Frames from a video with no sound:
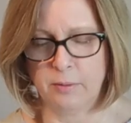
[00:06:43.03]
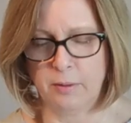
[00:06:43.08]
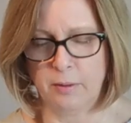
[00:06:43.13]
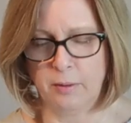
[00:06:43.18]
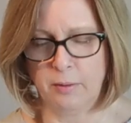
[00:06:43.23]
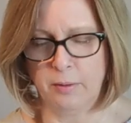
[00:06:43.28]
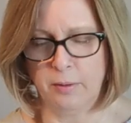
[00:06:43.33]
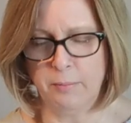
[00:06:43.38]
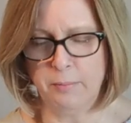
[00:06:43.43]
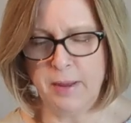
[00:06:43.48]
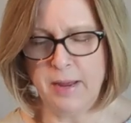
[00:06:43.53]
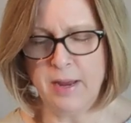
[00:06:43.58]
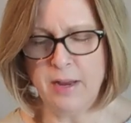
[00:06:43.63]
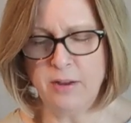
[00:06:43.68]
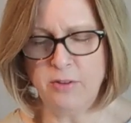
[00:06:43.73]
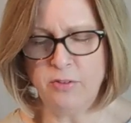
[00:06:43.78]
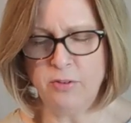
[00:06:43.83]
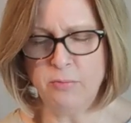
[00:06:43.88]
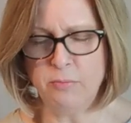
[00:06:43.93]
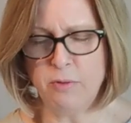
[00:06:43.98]

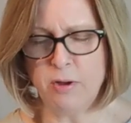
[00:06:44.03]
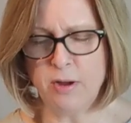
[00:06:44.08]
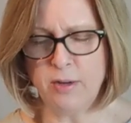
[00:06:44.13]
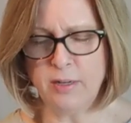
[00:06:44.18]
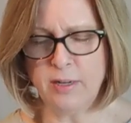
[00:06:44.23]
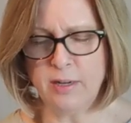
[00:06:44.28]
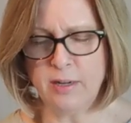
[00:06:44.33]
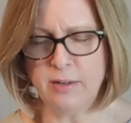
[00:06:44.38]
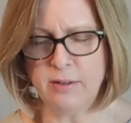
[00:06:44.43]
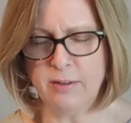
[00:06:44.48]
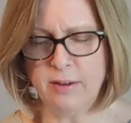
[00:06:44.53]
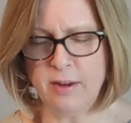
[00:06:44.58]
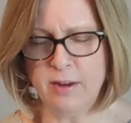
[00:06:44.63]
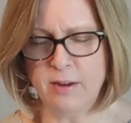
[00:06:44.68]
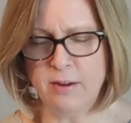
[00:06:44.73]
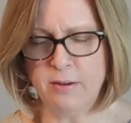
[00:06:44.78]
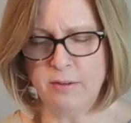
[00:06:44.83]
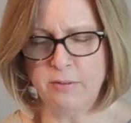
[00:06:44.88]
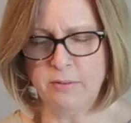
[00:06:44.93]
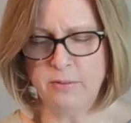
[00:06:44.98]
Imagine walking
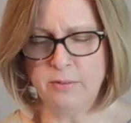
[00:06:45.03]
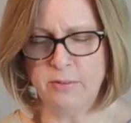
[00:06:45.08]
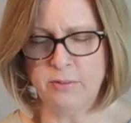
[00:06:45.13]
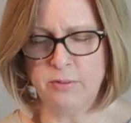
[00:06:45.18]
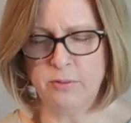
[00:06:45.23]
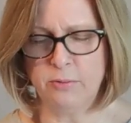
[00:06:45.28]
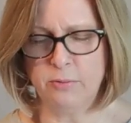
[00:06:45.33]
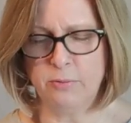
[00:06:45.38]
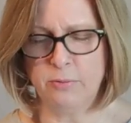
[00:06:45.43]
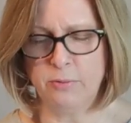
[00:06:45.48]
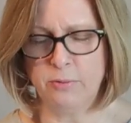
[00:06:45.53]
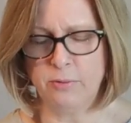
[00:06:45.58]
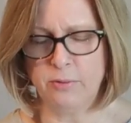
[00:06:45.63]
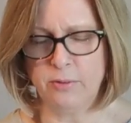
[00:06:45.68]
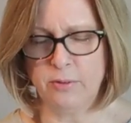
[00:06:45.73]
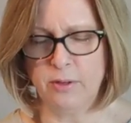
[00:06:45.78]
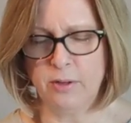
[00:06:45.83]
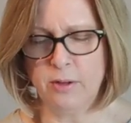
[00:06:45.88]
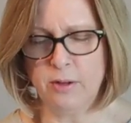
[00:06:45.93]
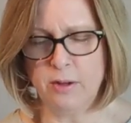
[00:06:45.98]
down to
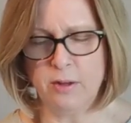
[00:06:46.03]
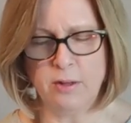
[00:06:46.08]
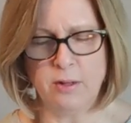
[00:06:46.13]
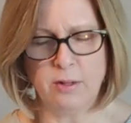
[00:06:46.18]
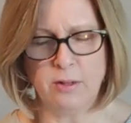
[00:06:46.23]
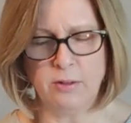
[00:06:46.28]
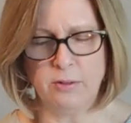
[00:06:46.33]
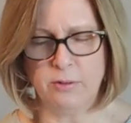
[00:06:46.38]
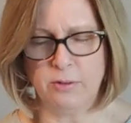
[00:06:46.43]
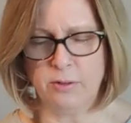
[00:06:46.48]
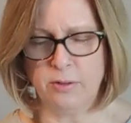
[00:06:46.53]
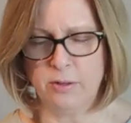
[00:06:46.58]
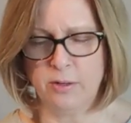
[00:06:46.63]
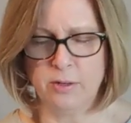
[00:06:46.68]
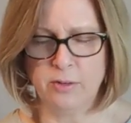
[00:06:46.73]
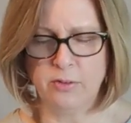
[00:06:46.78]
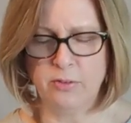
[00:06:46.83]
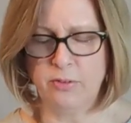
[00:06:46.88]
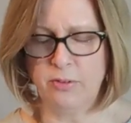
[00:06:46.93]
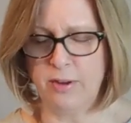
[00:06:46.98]
the hall or
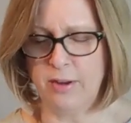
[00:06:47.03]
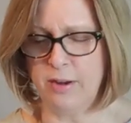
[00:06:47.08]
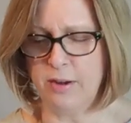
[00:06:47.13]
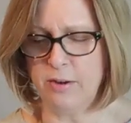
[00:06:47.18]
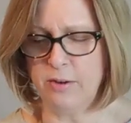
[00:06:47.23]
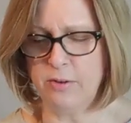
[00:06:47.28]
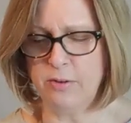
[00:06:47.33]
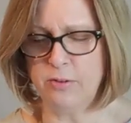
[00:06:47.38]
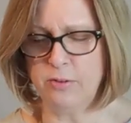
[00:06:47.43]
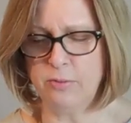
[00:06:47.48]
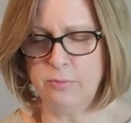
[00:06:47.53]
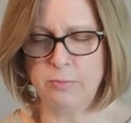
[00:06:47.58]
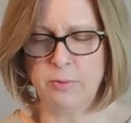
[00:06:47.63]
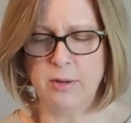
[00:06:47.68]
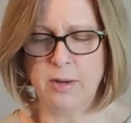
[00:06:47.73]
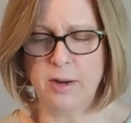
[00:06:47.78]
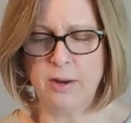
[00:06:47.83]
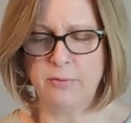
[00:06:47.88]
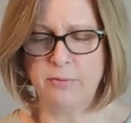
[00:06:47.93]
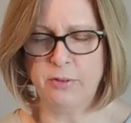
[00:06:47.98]
stairs,
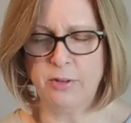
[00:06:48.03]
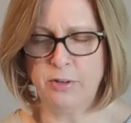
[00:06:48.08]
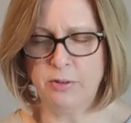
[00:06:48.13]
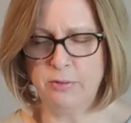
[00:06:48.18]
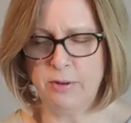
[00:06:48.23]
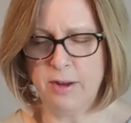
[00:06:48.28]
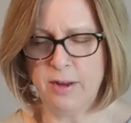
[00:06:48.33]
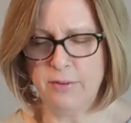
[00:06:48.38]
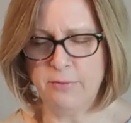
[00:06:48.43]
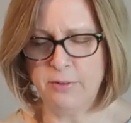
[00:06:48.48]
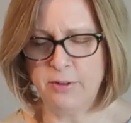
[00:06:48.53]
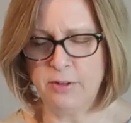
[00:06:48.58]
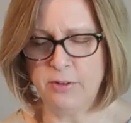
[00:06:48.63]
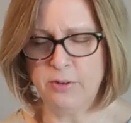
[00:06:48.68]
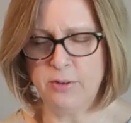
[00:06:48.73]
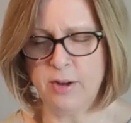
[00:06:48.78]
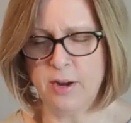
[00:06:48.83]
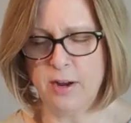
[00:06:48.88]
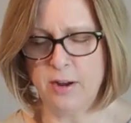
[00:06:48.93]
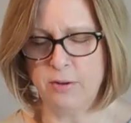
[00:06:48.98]
whatever you have in your
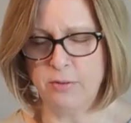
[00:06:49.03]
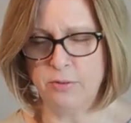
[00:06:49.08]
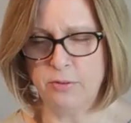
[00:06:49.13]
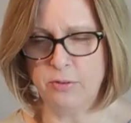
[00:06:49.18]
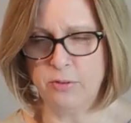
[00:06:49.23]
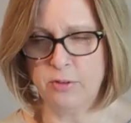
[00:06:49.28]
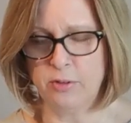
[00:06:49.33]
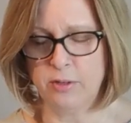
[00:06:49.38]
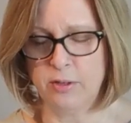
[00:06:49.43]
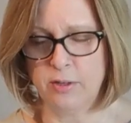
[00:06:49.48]
house,